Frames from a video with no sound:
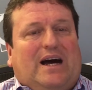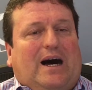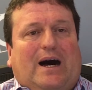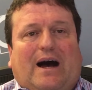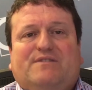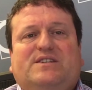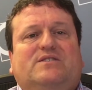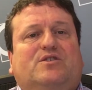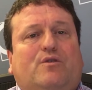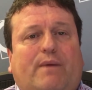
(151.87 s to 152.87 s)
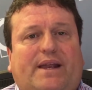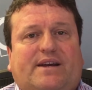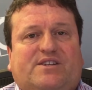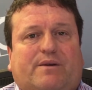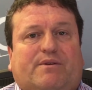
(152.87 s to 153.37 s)
I've seen too many
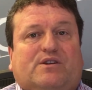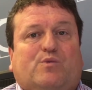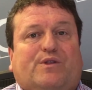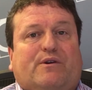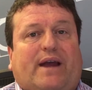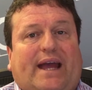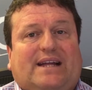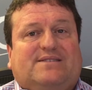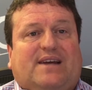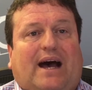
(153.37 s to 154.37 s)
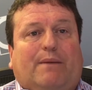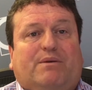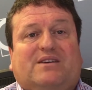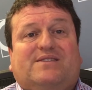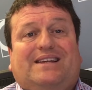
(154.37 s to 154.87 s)
exhibitors with their hands tied
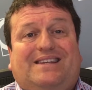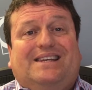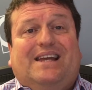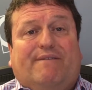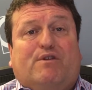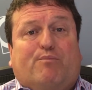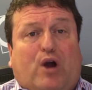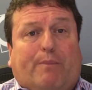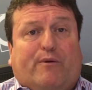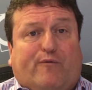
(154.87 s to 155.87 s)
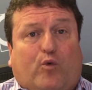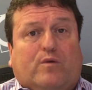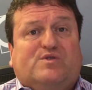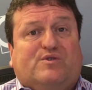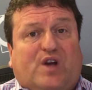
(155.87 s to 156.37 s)
because they didn't have the proper
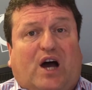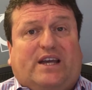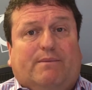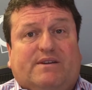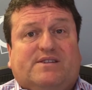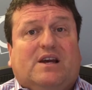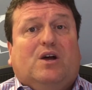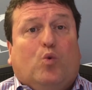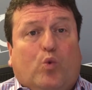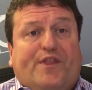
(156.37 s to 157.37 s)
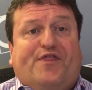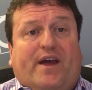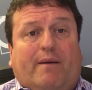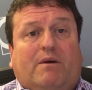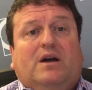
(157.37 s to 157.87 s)
forms or documents with
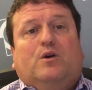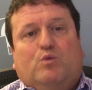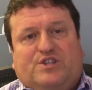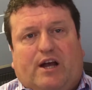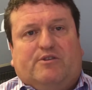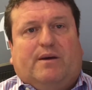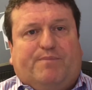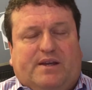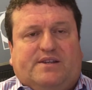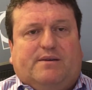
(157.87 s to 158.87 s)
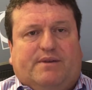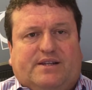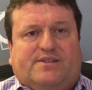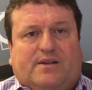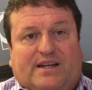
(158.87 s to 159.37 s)
them, which held up the exhibit
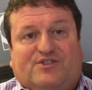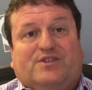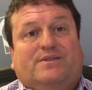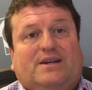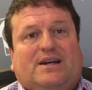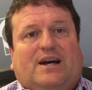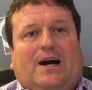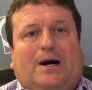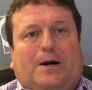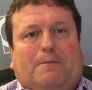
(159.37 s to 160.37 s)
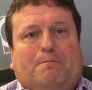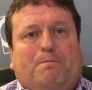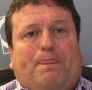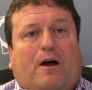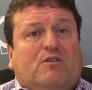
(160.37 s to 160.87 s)
installation.
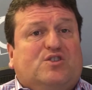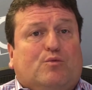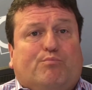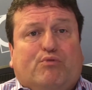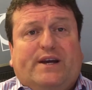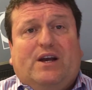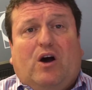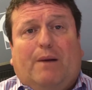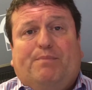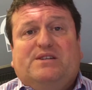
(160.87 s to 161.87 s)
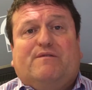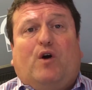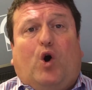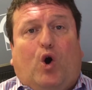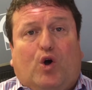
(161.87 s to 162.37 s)
Also, bring copies of
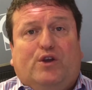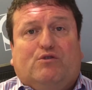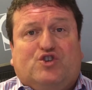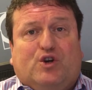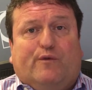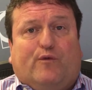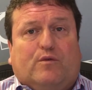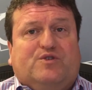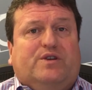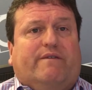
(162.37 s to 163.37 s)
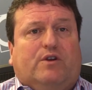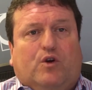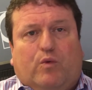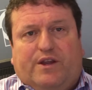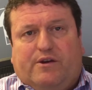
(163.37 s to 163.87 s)
all your show forms. You never
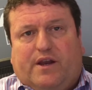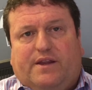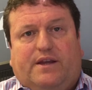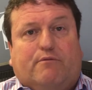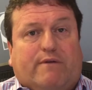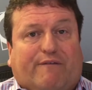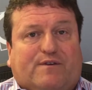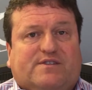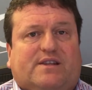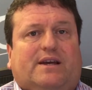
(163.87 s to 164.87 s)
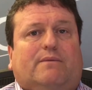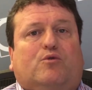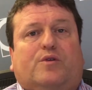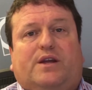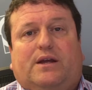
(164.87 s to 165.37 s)
know when you're going to need to reference them
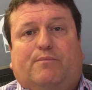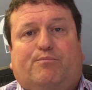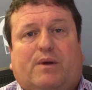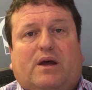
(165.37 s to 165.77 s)
or need